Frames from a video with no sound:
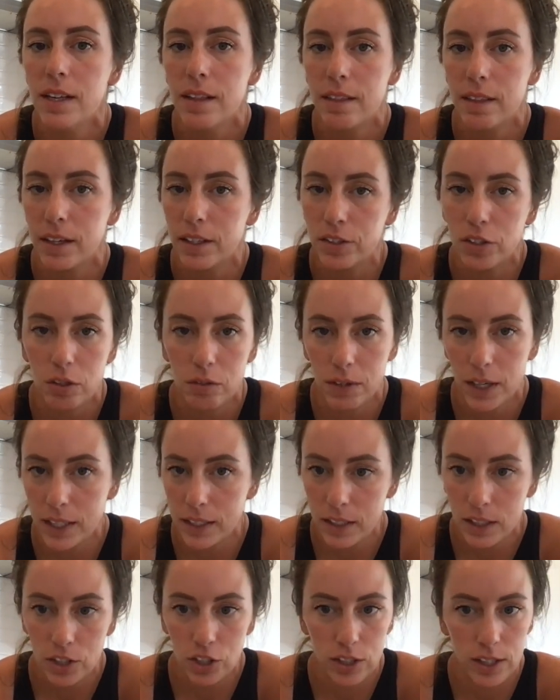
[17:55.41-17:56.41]
that it's all
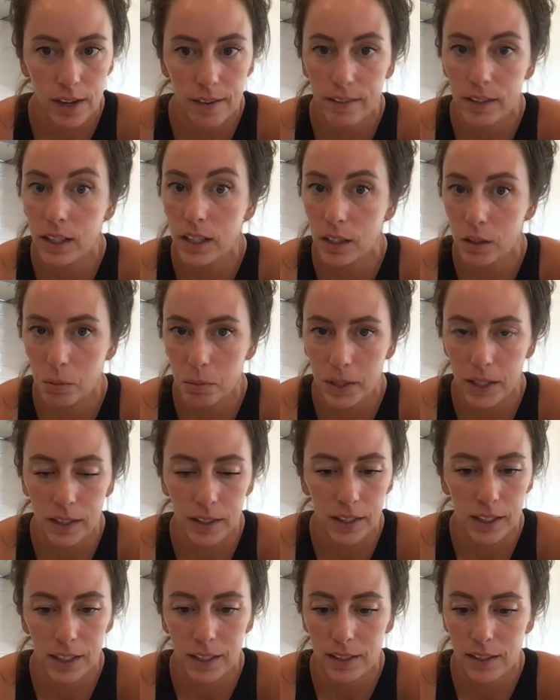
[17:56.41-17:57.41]
right to just have a little bit.
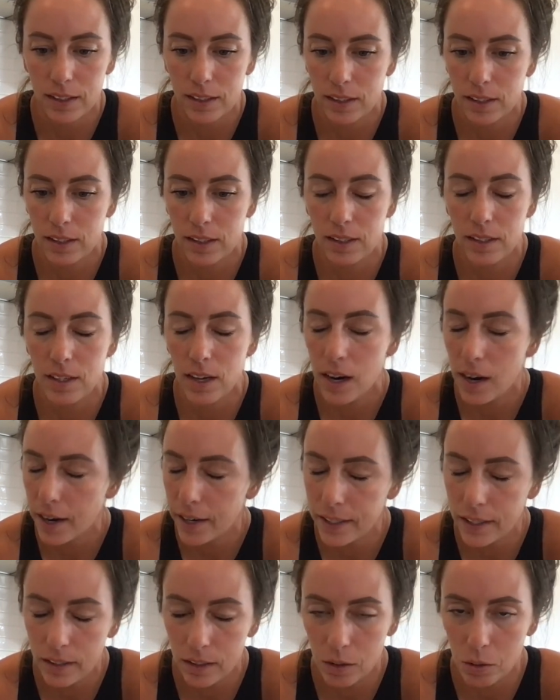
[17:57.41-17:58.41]
Like, it's a
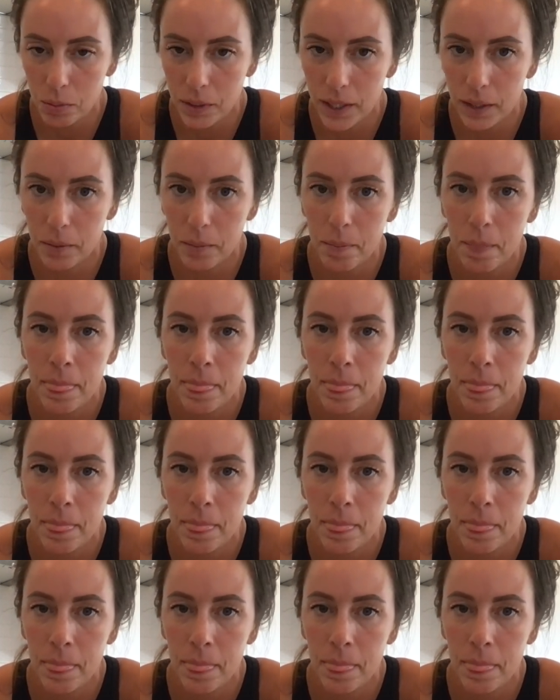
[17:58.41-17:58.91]
tiny little bit.